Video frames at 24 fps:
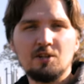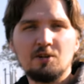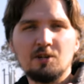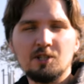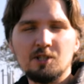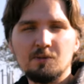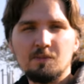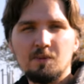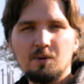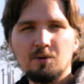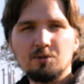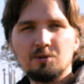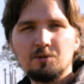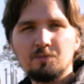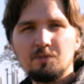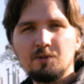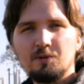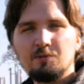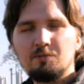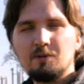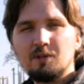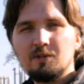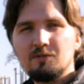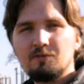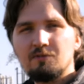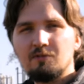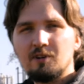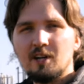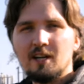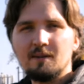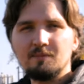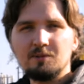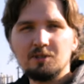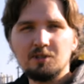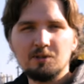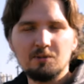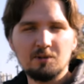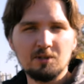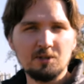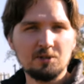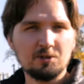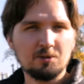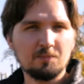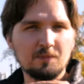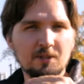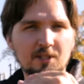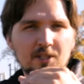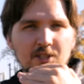your exposure between frames. You want
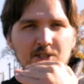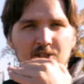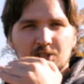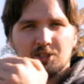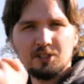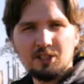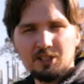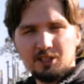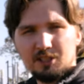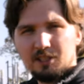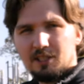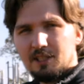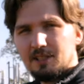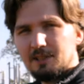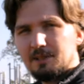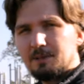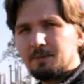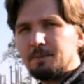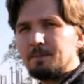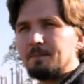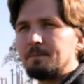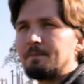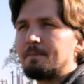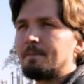it to be consistent.